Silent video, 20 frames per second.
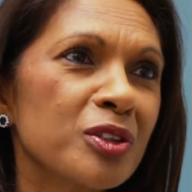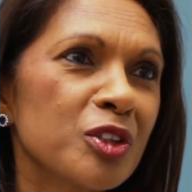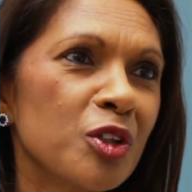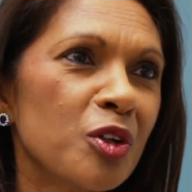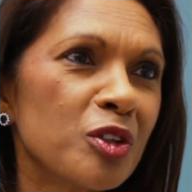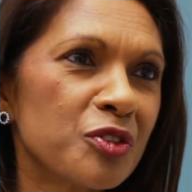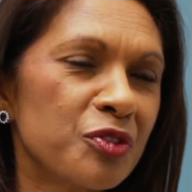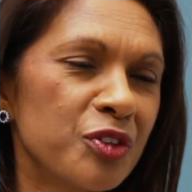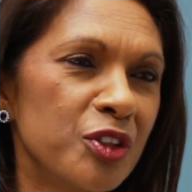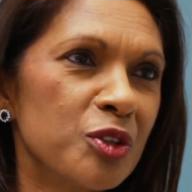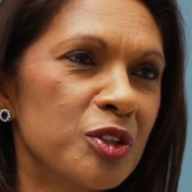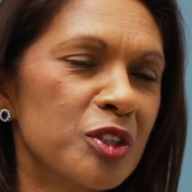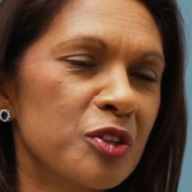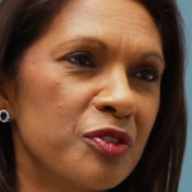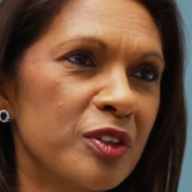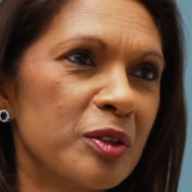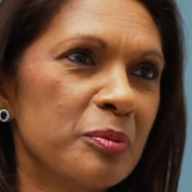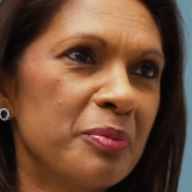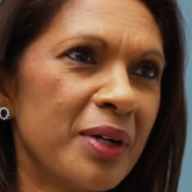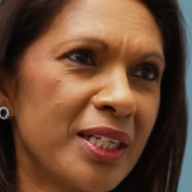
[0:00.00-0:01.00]
not for you to
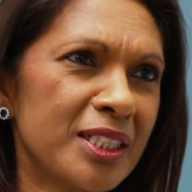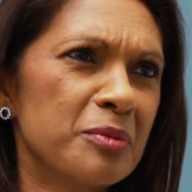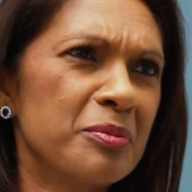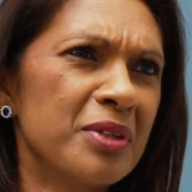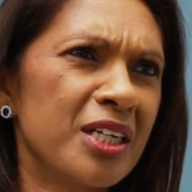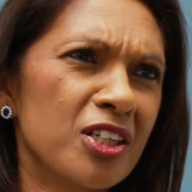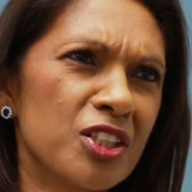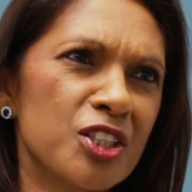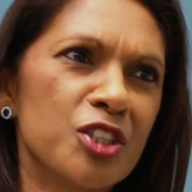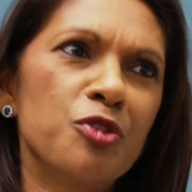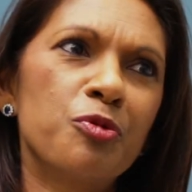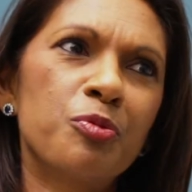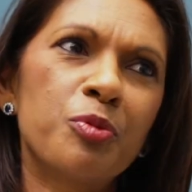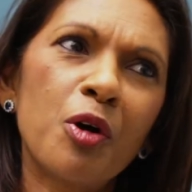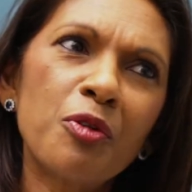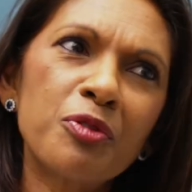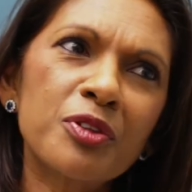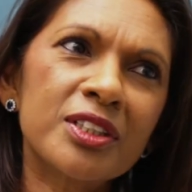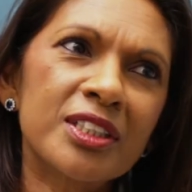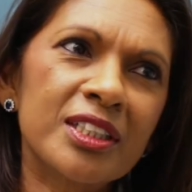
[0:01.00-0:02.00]
feel better because you've
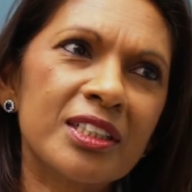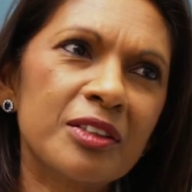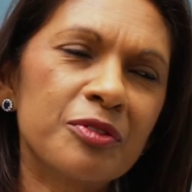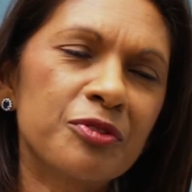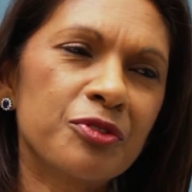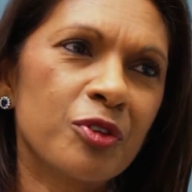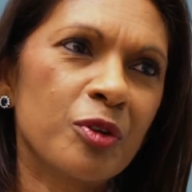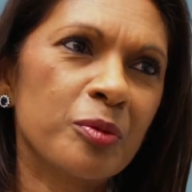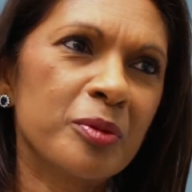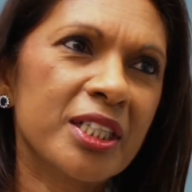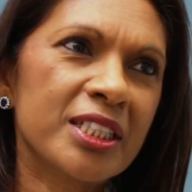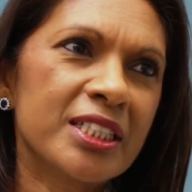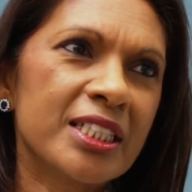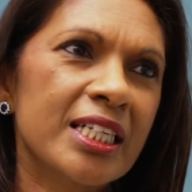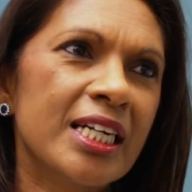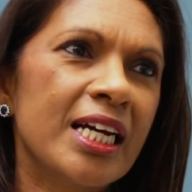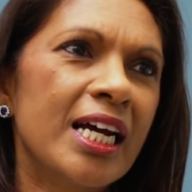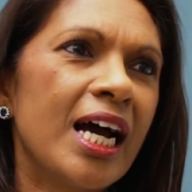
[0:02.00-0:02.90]
profited it from it.